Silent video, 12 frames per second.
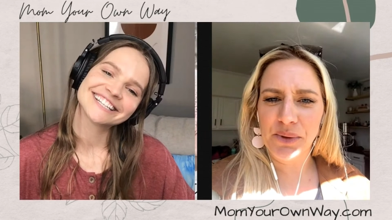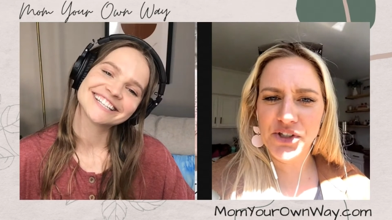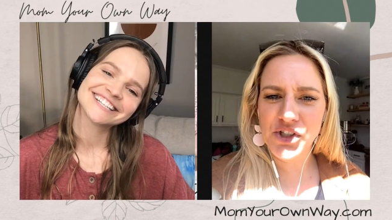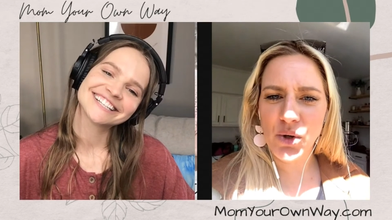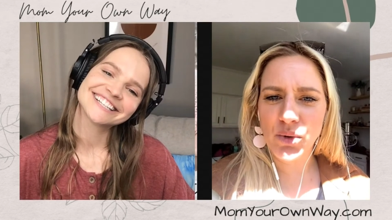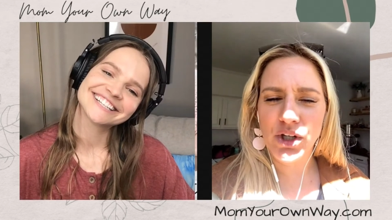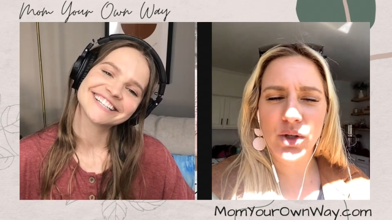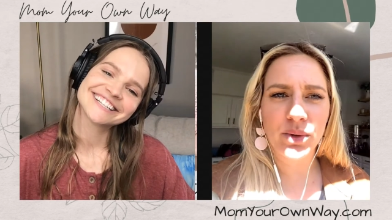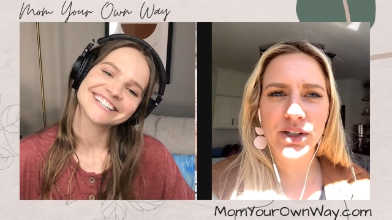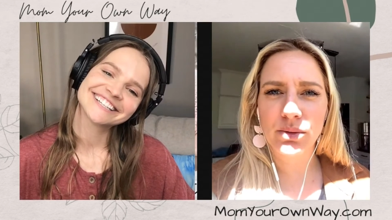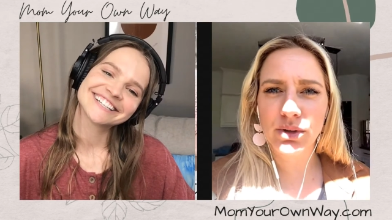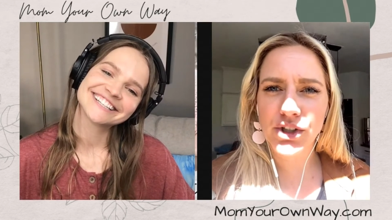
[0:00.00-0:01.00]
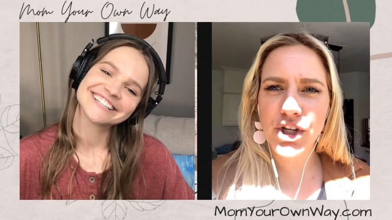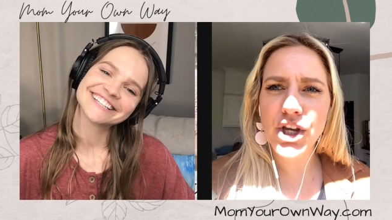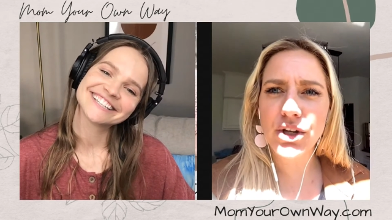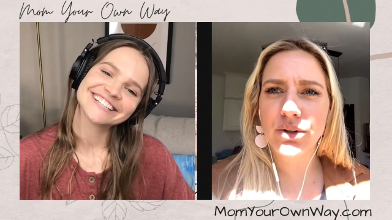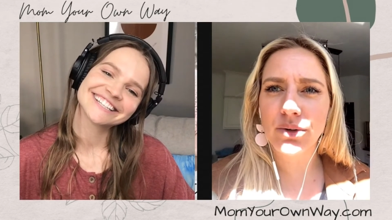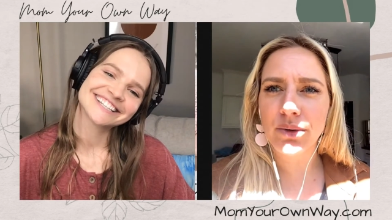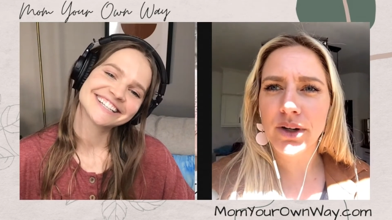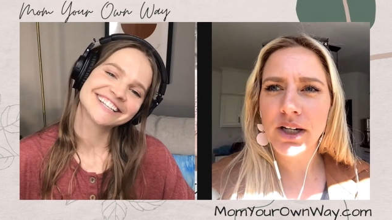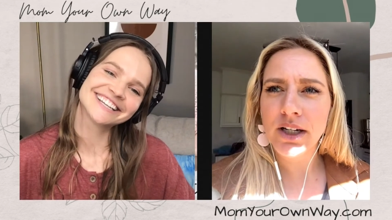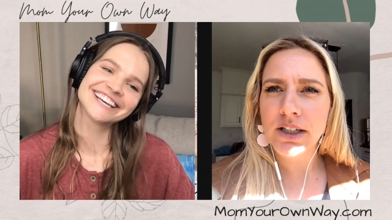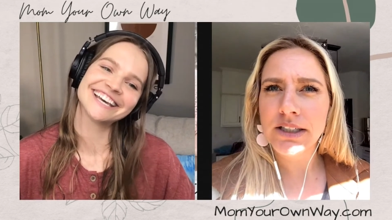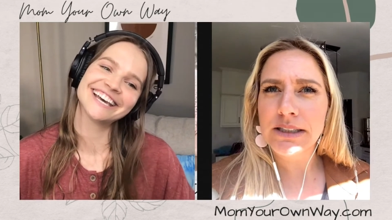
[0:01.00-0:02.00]
Speaker 1: so cute when you were two.
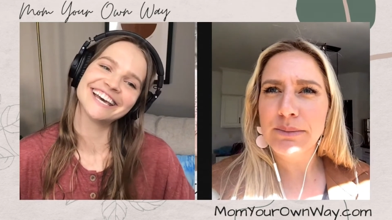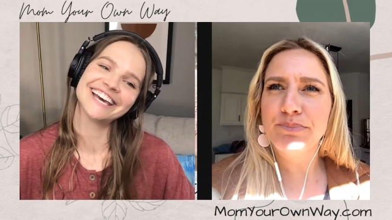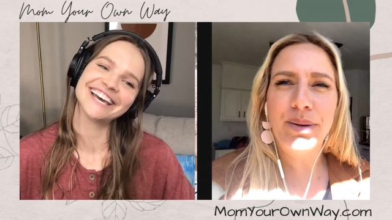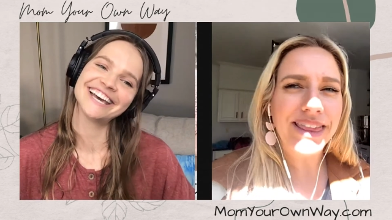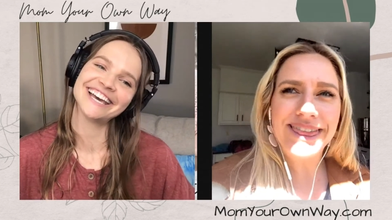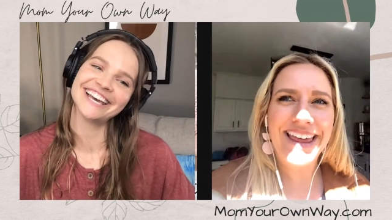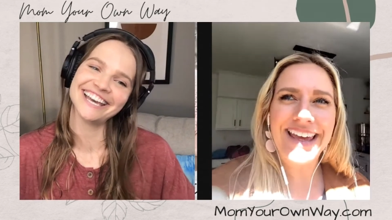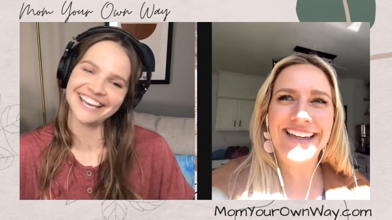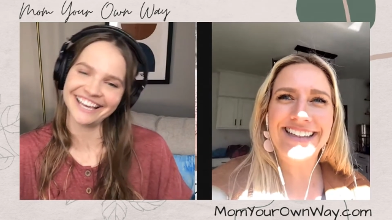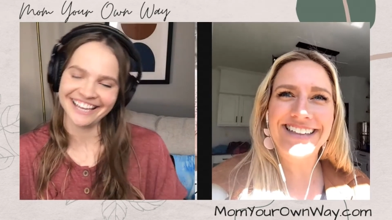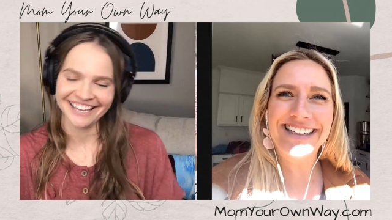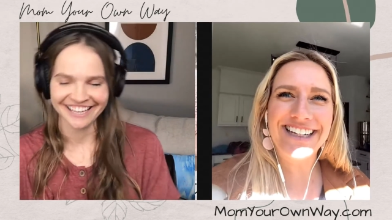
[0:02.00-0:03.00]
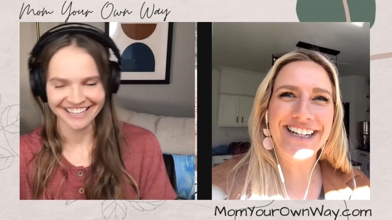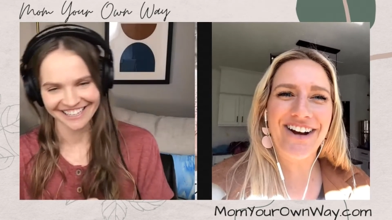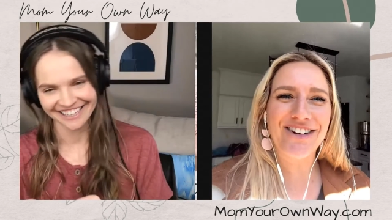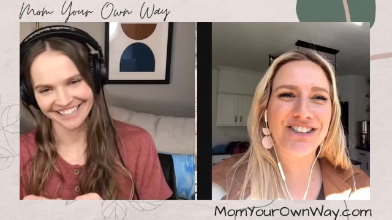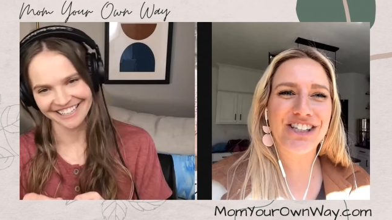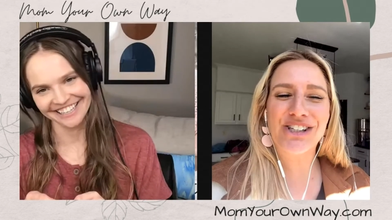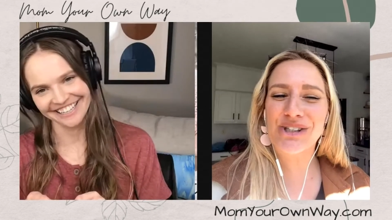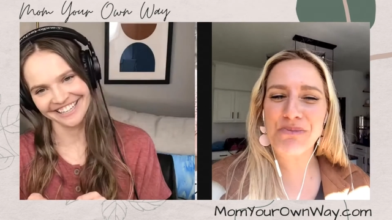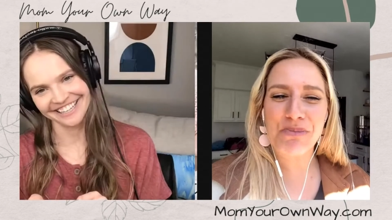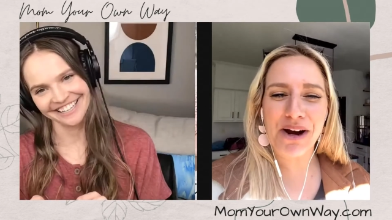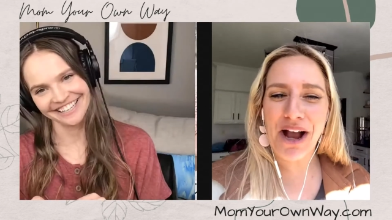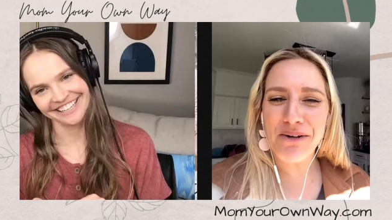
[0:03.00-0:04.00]
But then, you know, she's
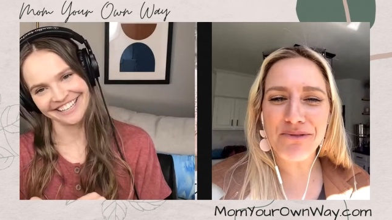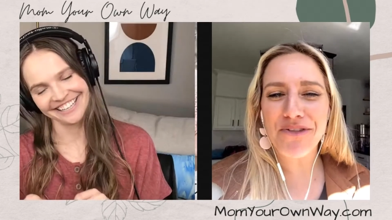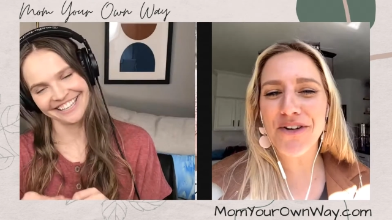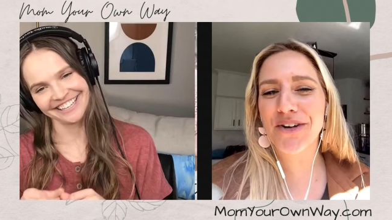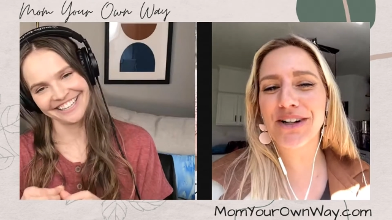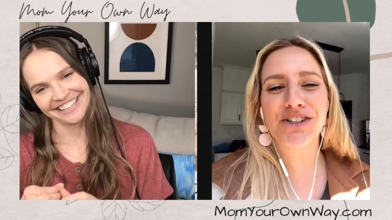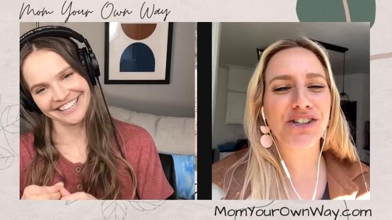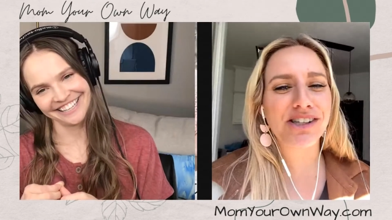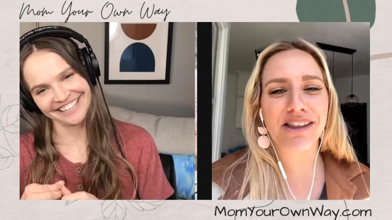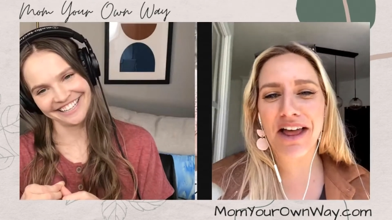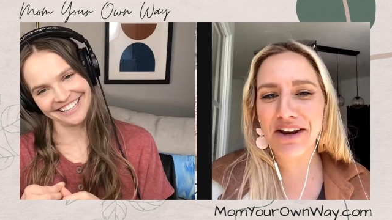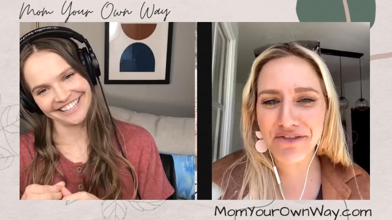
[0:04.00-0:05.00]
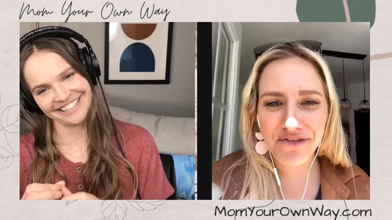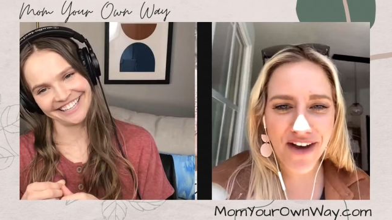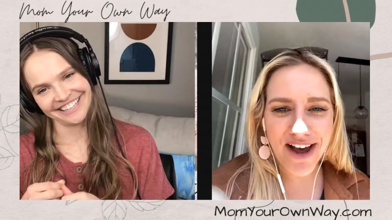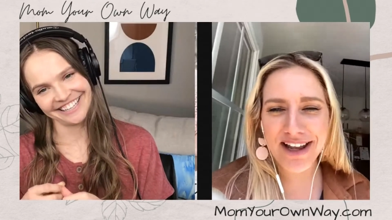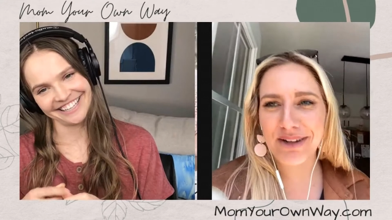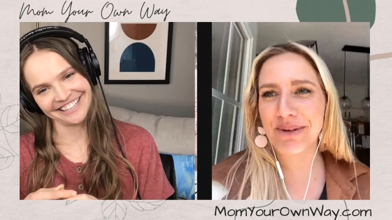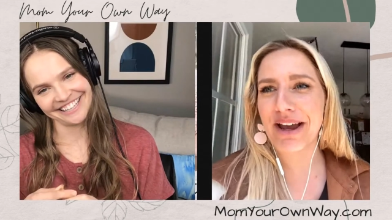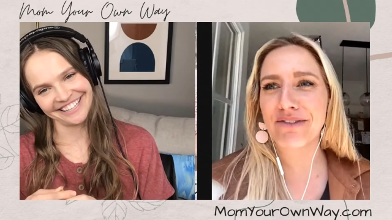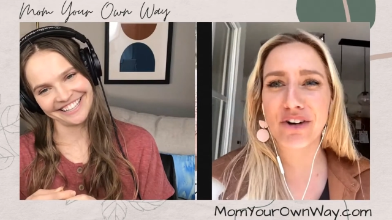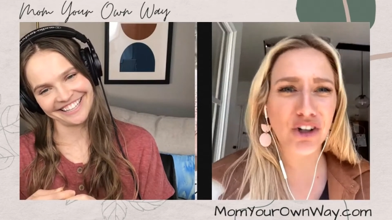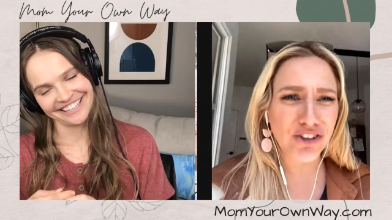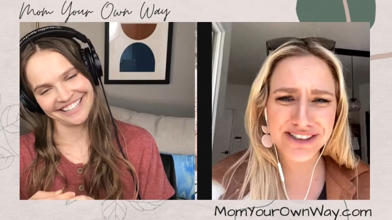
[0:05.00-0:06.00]
super helpful and she's a lot of fun, and we have
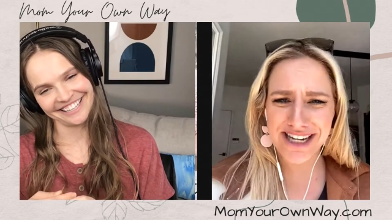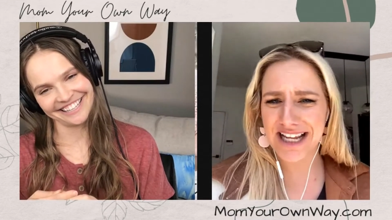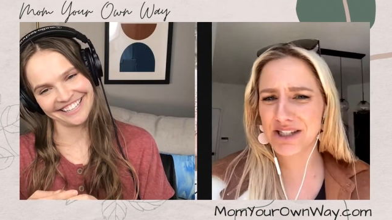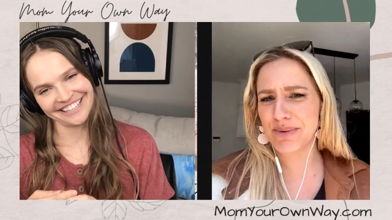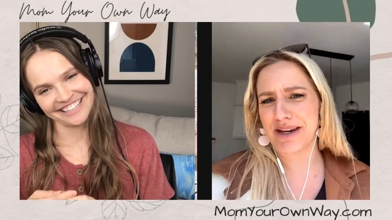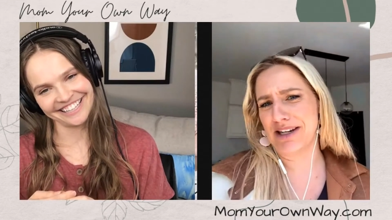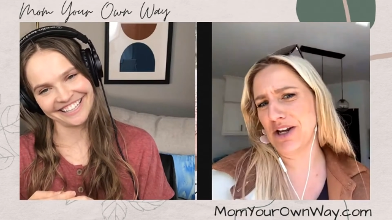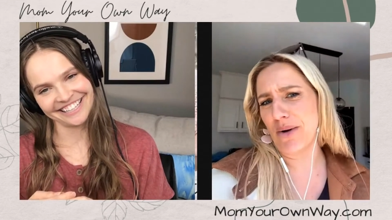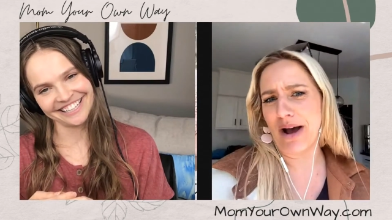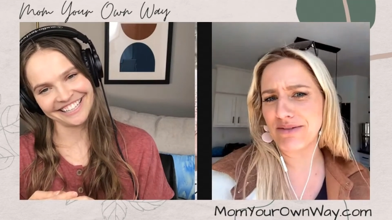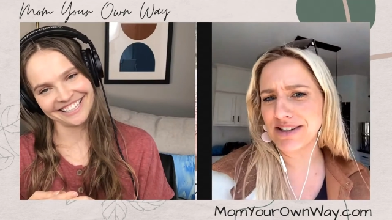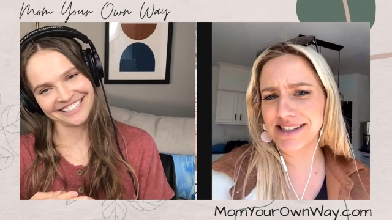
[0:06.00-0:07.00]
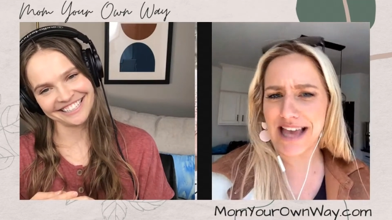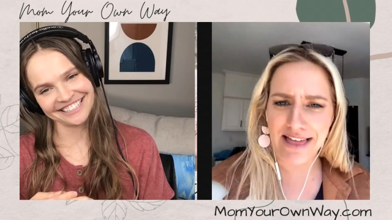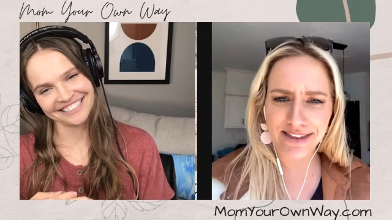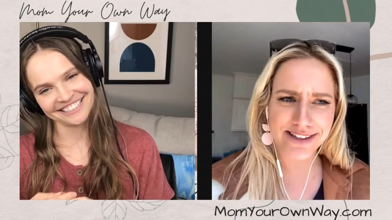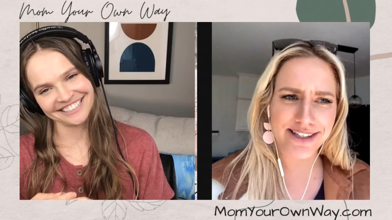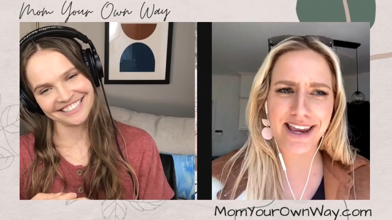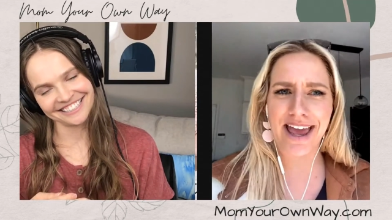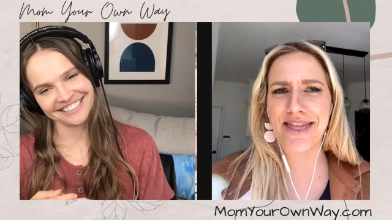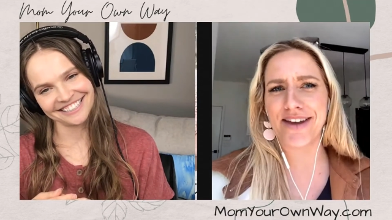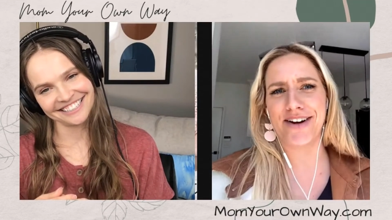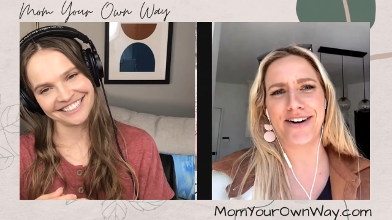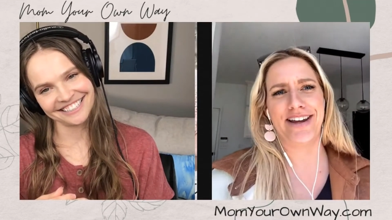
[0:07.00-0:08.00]
girl dates and we can go have a salad together.